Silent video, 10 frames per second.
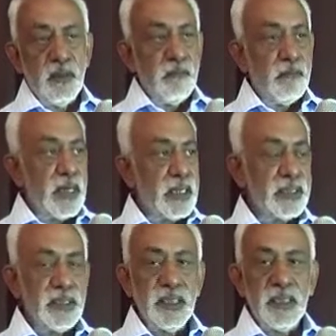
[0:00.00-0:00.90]

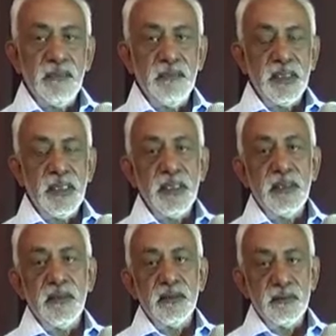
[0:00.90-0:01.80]
marketing,
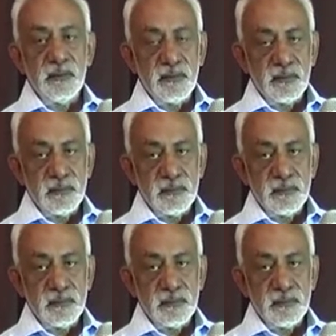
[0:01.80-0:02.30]
materials,